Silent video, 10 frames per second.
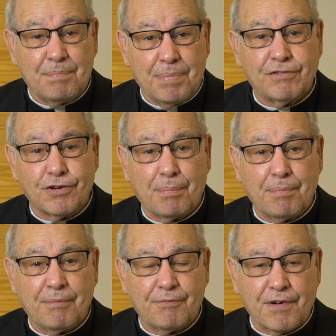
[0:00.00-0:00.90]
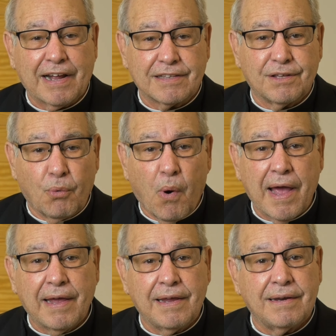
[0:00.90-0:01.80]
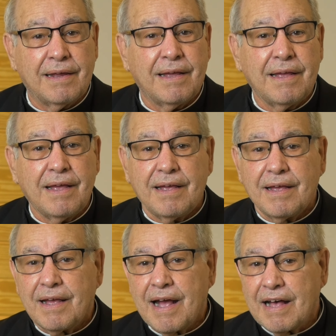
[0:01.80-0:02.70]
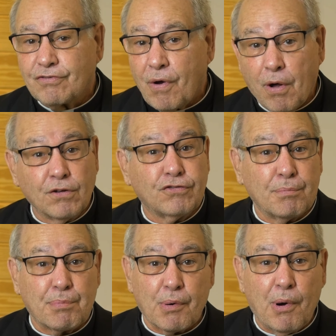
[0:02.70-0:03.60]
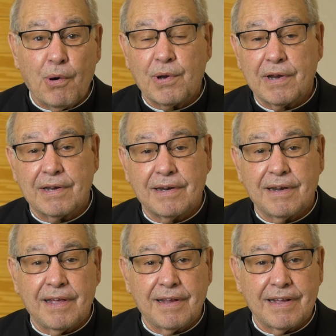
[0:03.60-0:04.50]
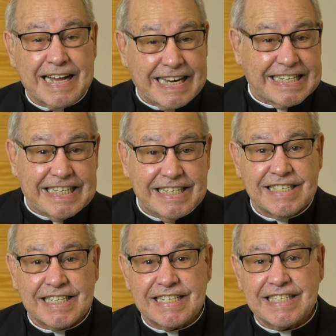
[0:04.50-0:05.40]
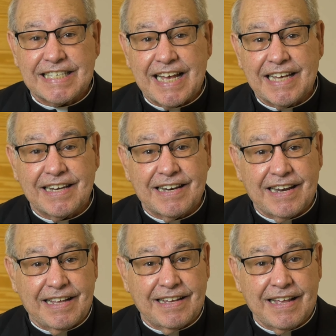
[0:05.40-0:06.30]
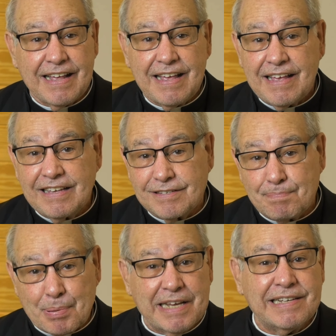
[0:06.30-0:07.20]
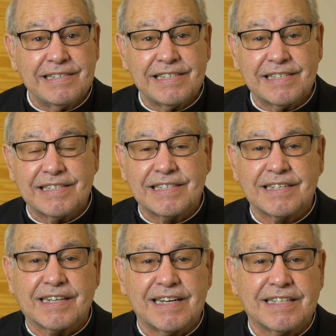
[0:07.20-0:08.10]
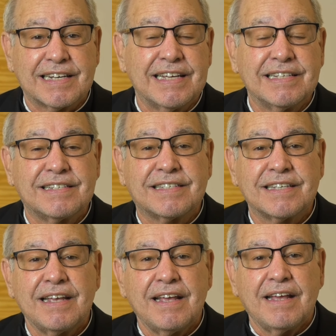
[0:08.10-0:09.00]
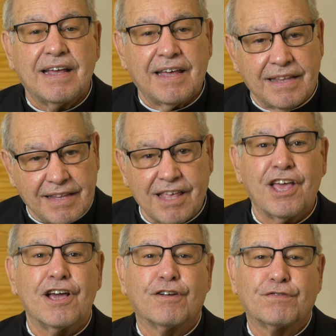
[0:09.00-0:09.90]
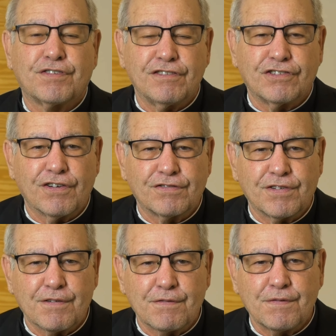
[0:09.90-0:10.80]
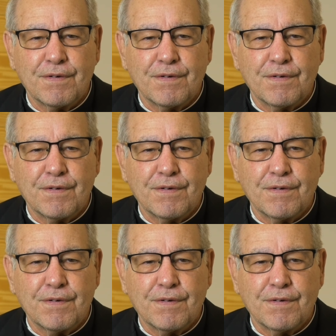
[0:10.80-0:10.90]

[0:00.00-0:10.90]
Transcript: Bishop Frank Dewane has also promoted in catechesis and in his priests' retreats uh, the year of St. Joseph.